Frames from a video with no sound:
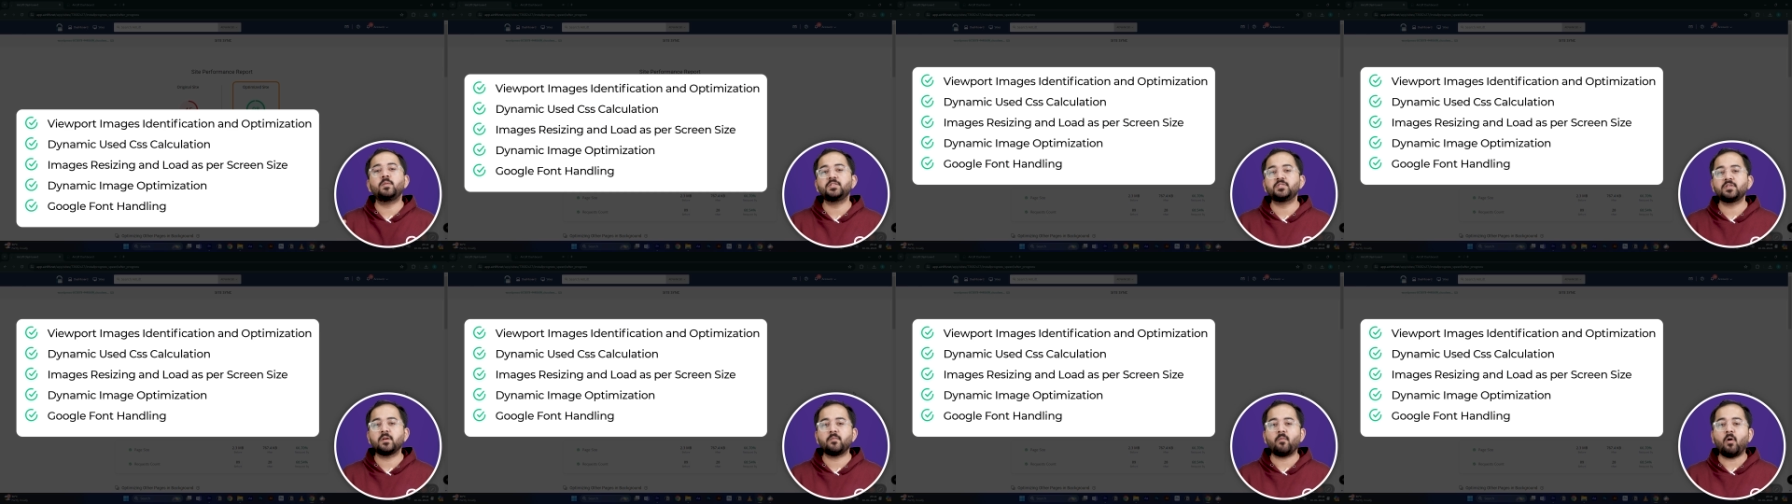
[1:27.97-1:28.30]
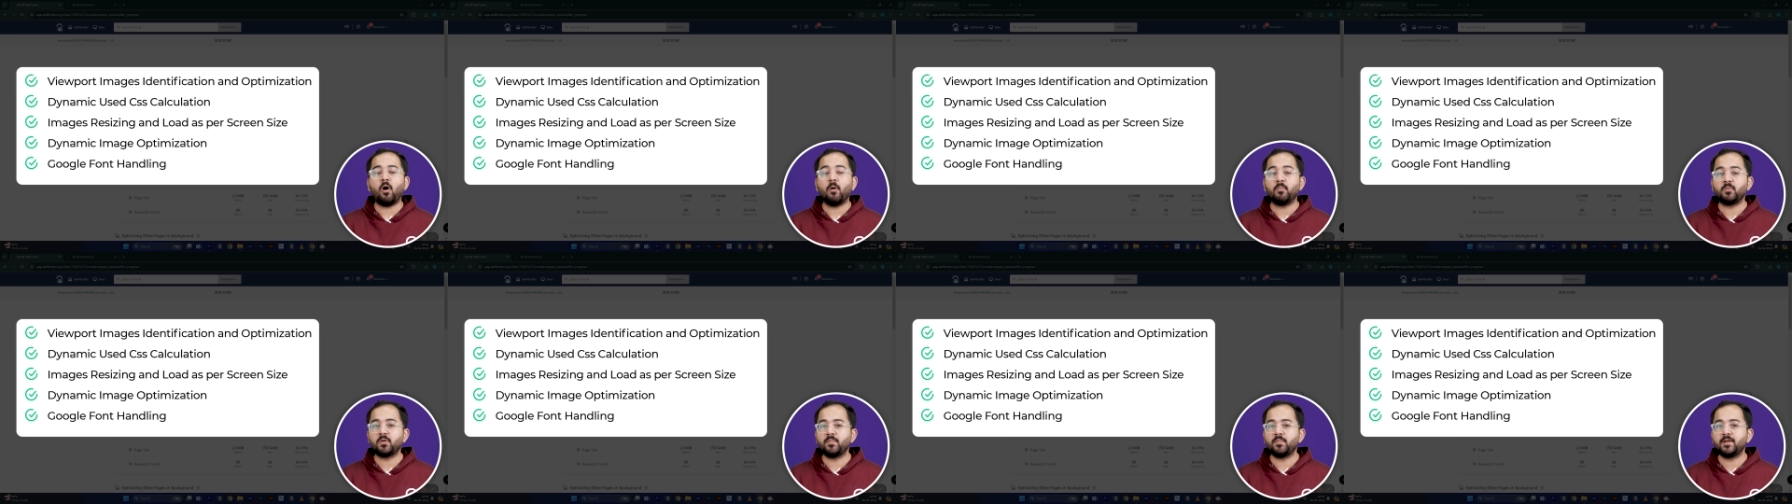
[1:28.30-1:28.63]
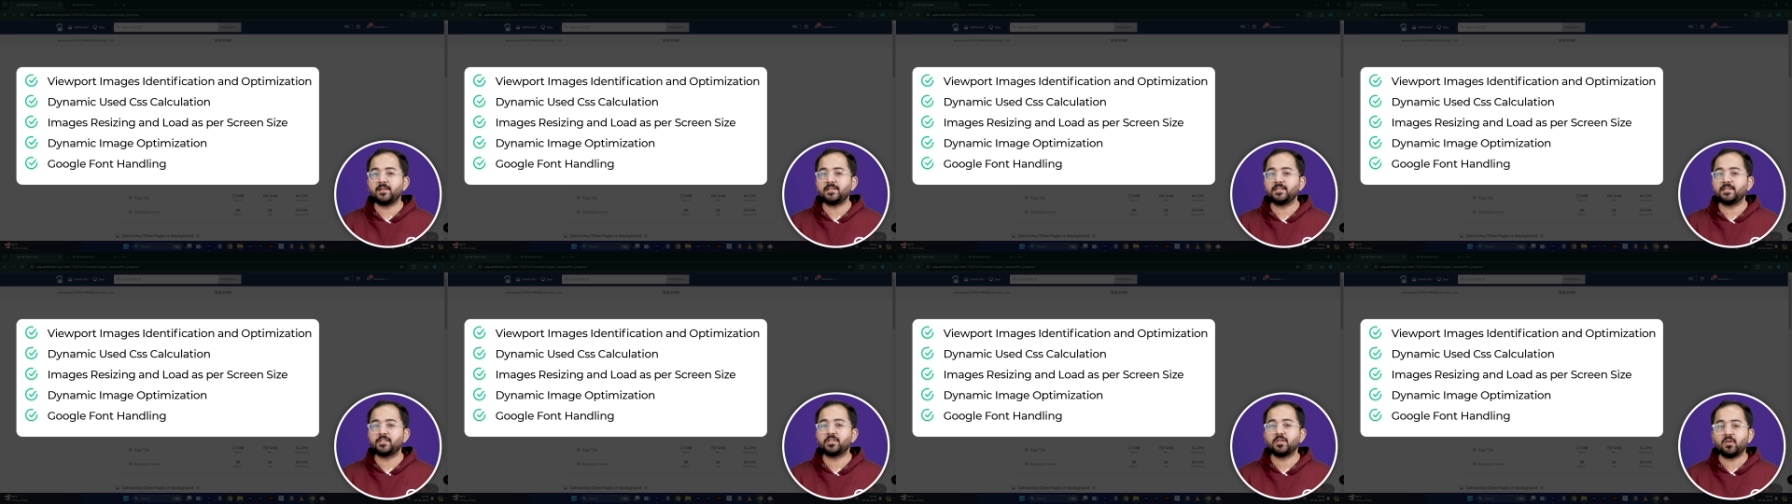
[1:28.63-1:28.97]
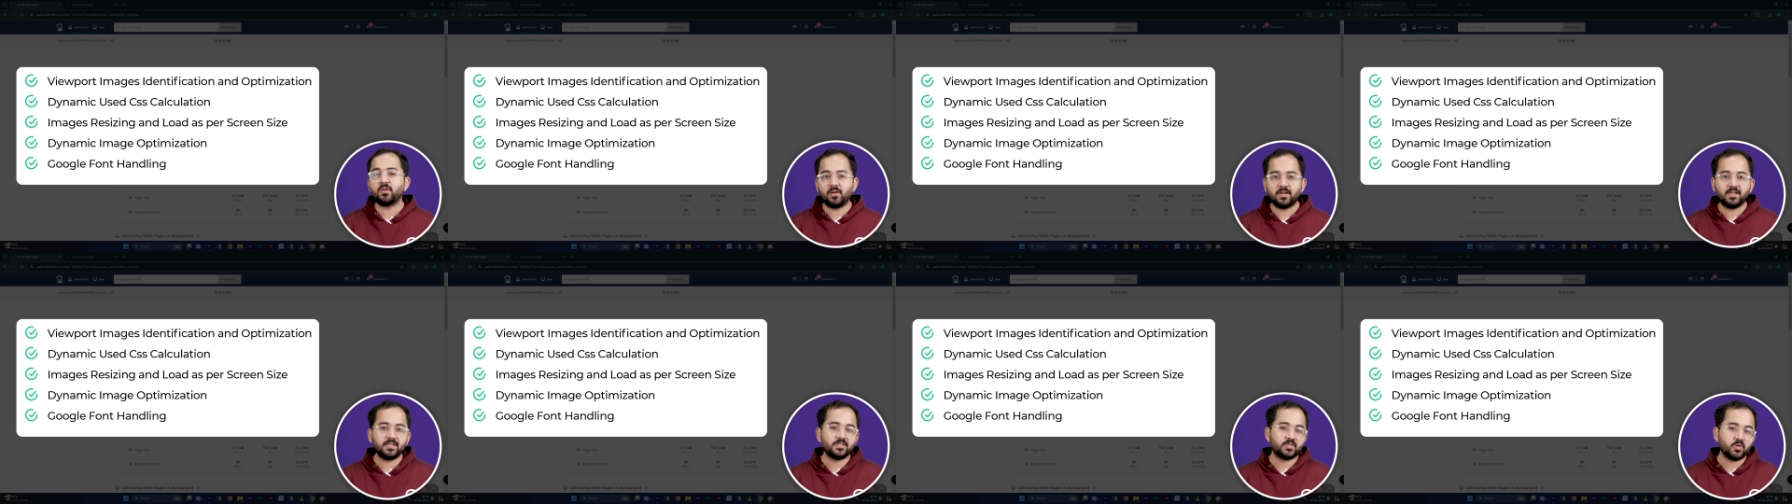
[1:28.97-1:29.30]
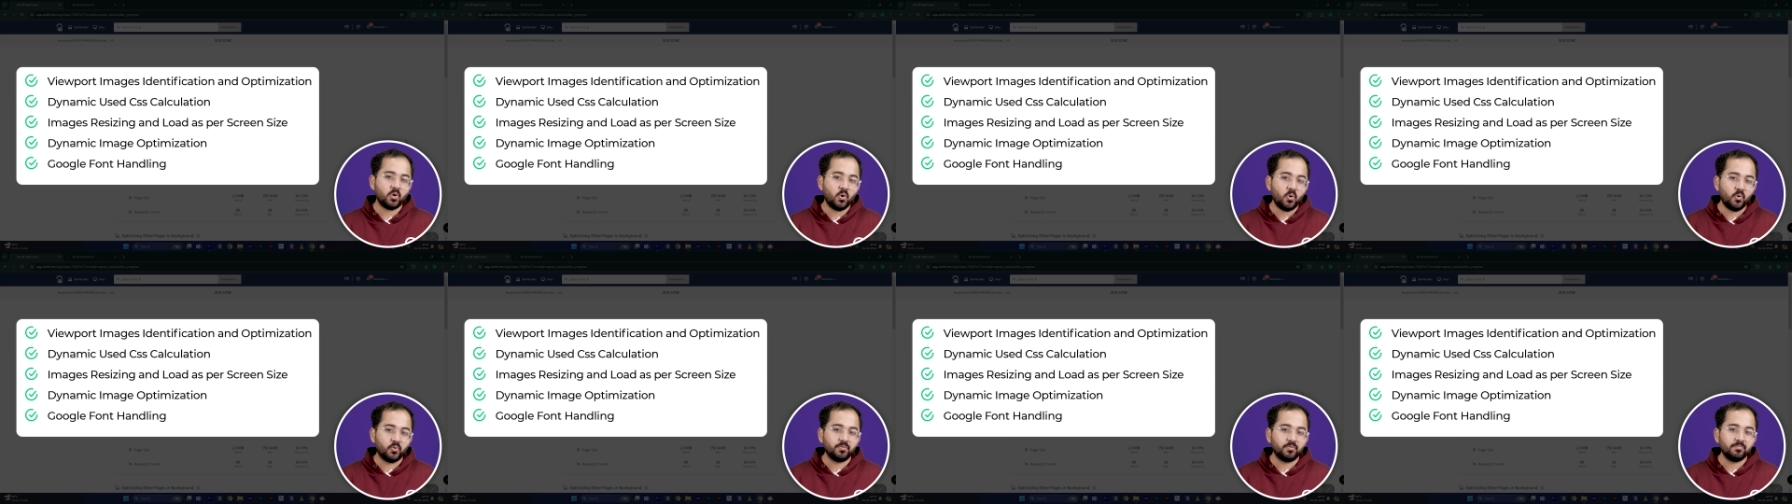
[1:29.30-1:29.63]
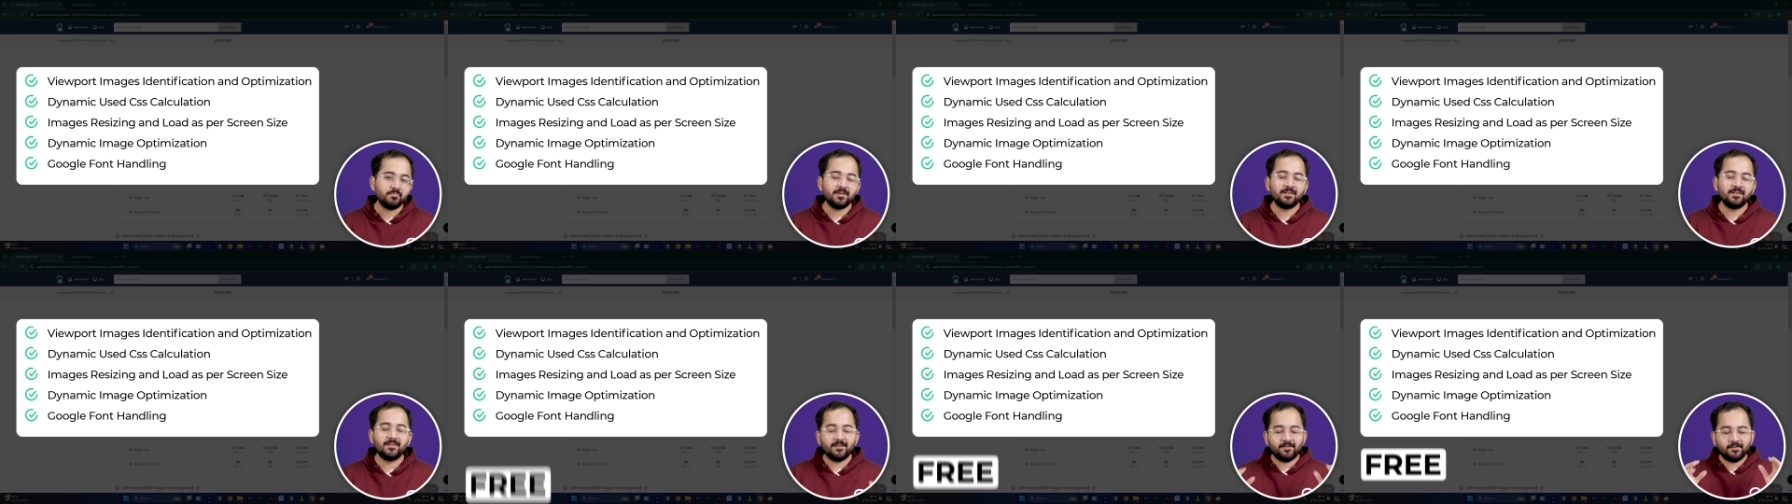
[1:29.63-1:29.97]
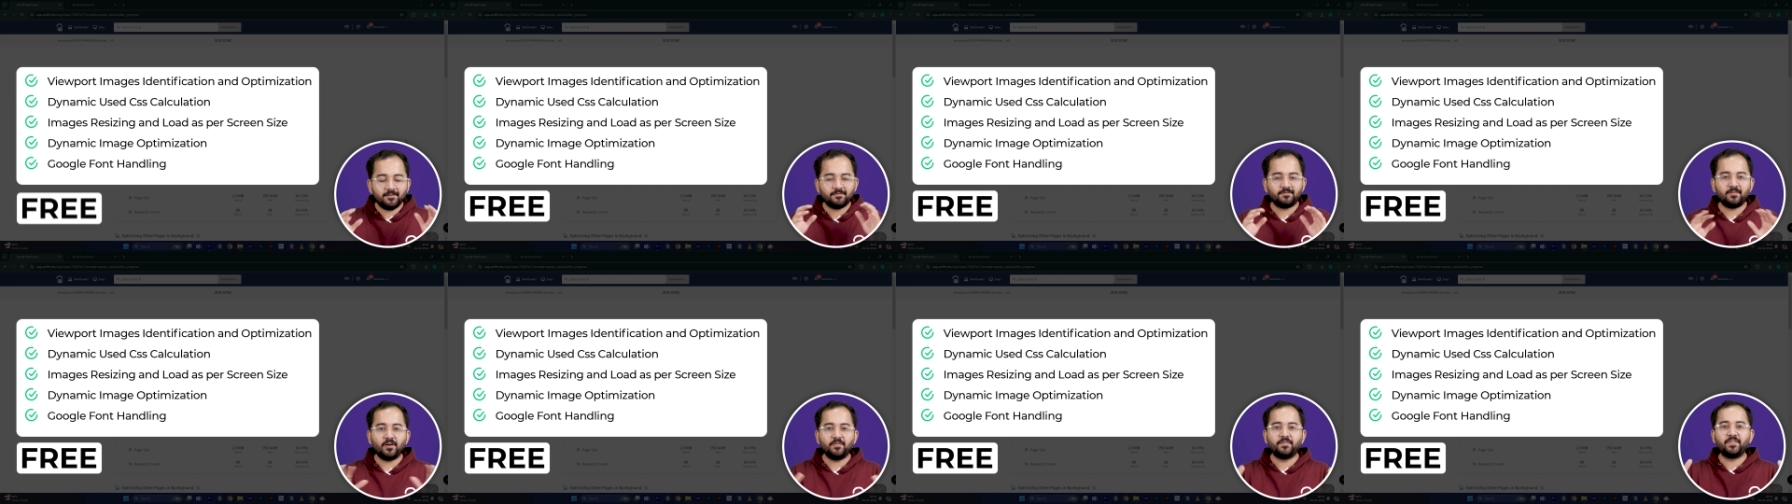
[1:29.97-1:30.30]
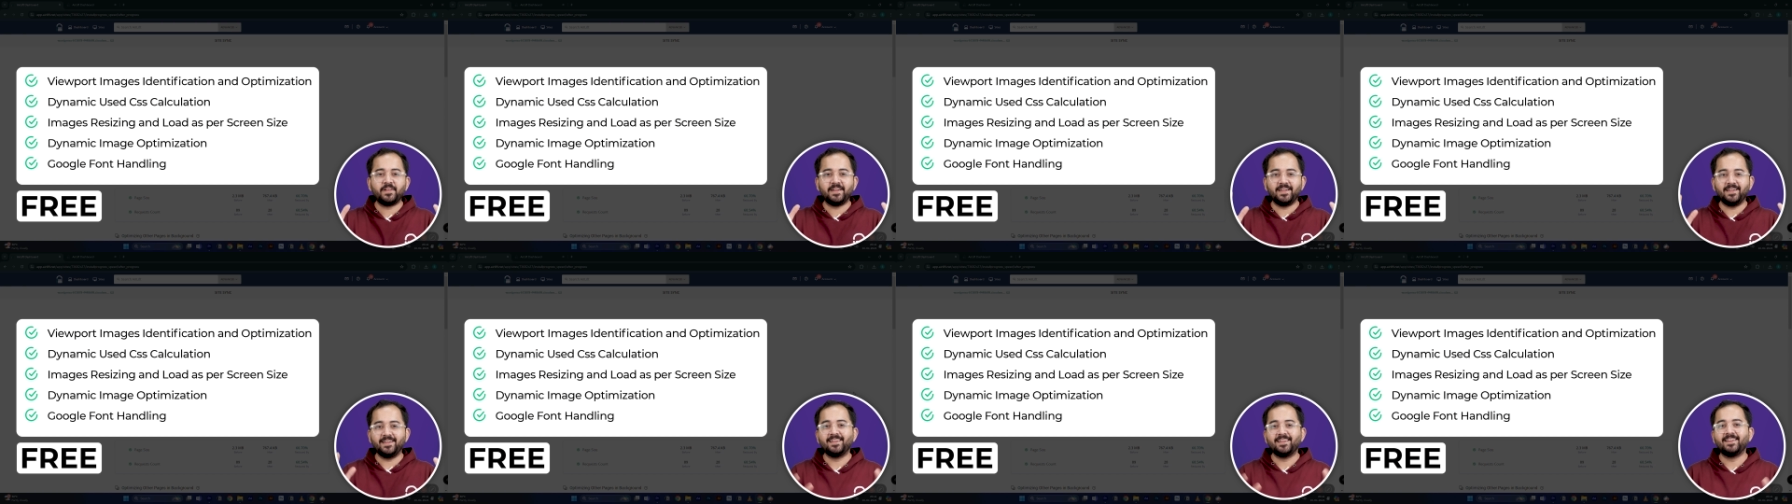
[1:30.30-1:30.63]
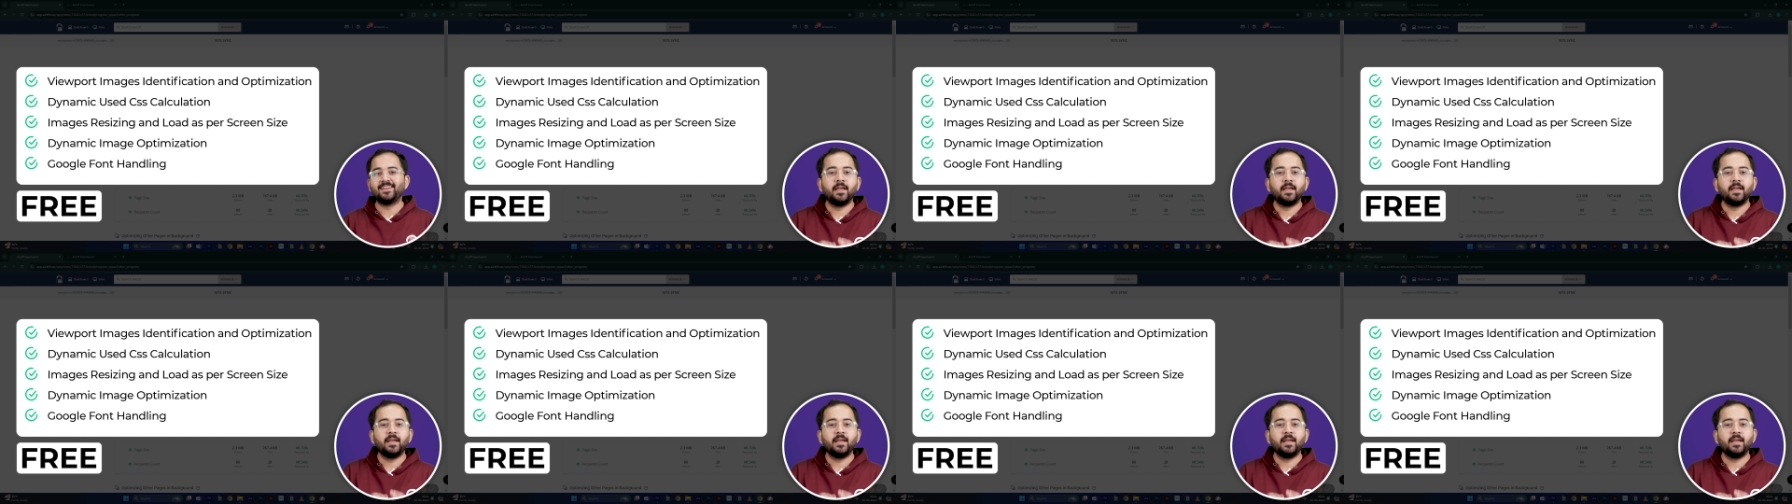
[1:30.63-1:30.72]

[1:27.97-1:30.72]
bunch of optimization on its own for free.